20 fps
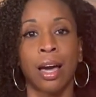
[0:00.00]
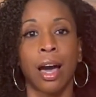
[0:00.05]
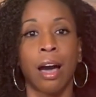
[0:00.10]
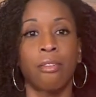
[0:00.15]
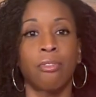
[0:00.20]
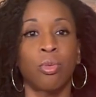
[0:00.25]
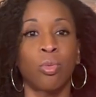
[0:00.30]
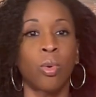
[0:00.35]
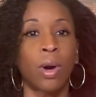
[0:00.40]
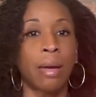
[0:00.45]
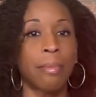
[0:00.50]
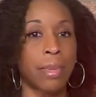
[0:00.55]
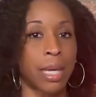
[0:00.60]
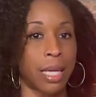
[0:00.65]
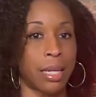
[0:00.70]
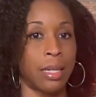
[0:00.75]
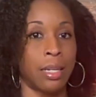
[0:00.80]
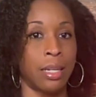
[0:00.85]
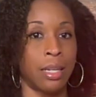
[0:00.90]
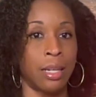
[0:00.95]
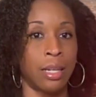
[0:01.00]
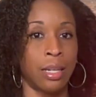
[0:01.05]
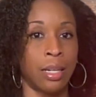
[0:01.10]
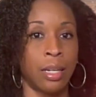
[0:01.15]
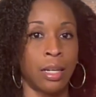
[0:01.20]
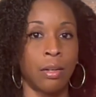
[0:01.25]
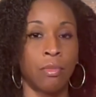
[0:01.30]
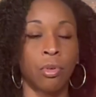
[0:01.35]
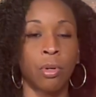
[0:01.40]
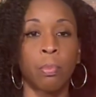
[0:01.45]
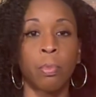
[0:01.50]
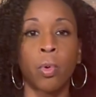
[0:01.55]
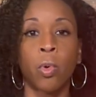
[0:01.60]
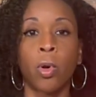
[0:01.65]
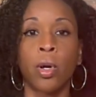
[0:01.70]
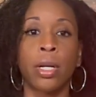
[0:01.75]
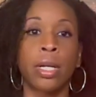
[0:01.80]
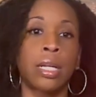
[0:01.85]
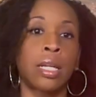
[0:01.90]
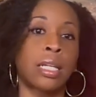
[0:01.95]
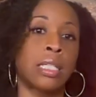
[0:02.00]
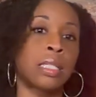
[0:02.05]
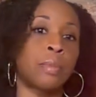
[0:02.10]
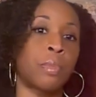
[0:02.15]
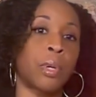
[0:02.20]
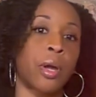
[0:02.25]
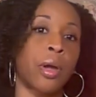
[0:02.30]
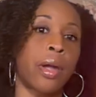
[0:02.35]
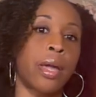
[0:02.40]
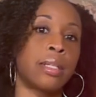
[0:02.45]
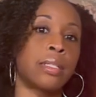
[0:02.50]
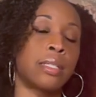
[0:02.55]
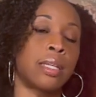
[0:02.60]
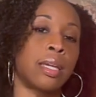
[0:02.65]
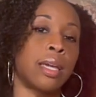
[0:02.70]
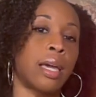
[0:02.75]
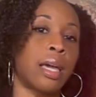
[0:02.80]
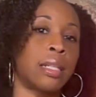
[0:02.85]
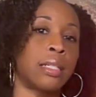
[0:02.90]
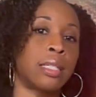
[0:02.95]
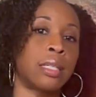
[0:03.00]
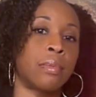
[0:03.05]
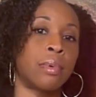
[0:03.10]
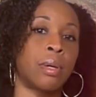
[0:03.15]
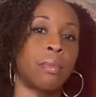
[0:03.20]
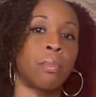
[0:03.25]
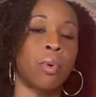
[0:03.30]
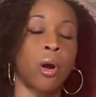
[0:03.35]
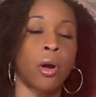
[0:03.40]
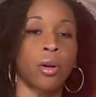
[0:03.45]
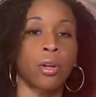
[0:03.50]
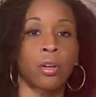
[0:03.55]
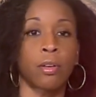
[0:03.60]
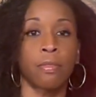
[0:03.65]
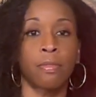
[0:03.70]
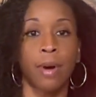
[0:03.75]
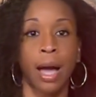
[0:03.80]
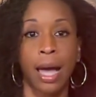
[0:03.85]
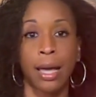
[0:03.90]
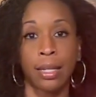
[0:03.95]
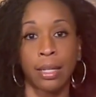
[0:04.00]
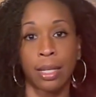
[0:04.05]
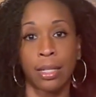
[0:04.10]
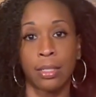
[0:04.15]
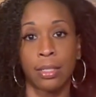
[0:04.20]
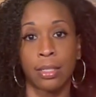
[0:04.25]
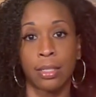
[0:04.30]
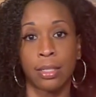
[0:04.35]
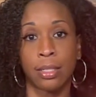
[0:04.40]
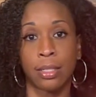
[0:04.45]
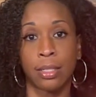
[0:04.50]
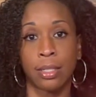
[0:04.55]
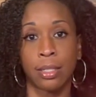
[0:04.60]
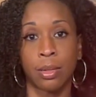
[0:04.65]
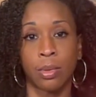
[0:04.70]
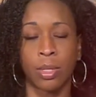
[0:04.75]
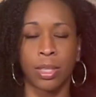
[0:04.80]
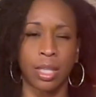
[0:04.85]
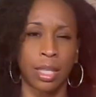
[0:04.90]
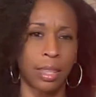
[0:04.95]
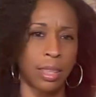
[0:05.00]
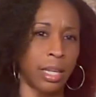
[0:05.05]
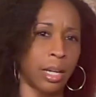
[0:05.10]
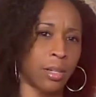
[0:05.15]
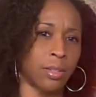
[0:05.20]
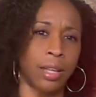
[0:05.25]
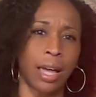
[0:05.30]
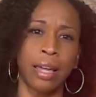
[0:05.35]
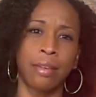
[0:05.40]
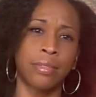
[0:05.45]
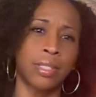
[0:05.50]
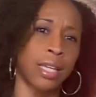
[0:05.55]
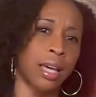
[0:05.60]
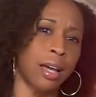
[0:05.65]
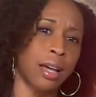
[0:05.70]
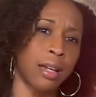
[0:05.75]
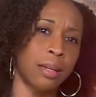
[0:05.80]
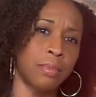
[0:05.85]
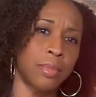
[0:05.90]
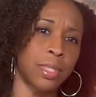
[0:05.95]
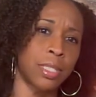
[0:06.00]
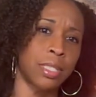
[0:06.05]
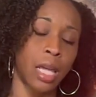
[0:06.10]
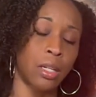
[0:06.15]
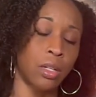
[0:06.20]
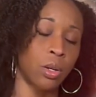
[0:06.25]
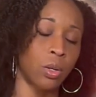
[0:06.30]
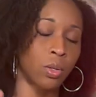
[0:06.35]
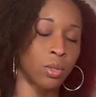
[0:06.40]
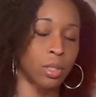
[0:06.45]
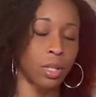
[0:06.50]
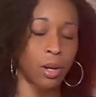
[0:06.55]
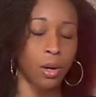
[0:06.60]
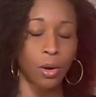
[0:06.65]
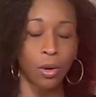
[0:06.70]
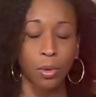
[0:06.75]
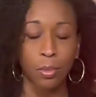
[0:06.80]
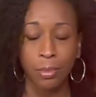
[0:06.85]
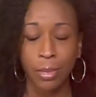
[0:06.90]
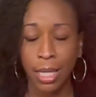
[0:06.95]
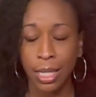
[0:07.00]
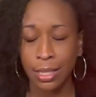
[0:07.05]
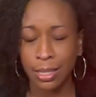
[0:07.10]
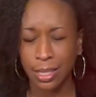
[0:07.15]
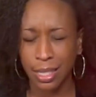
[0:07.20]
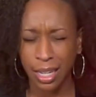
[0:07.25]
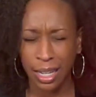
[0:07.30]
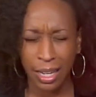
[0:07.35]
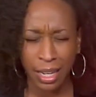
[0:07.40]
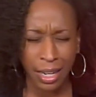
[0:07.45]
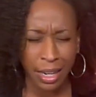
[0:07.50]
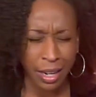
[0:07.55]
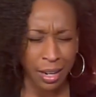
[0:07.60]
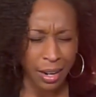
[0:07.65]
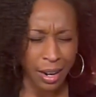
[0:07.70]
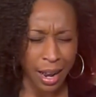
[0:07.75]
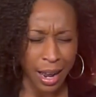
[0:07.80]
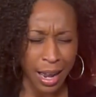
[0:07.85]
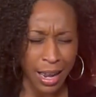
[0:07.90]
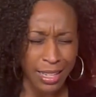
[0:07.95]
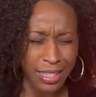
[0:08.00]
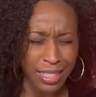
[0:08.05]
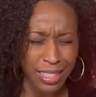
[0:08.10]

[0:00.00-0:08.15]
of women reported experiencing intimate partner violence within their lifetimes. And Oklahoma, dare I